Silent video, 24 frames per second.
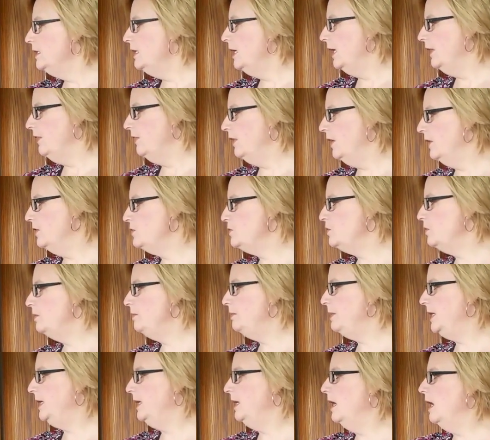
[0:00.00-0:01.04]
and those would
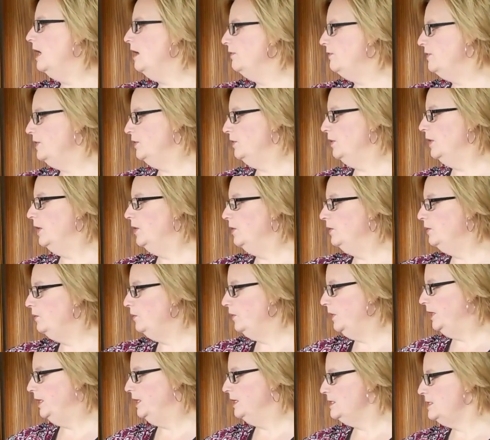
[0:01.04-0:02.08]
be of their own
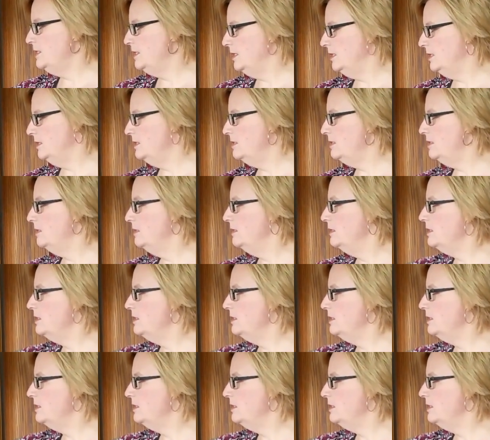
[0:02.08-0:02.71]
witnesses.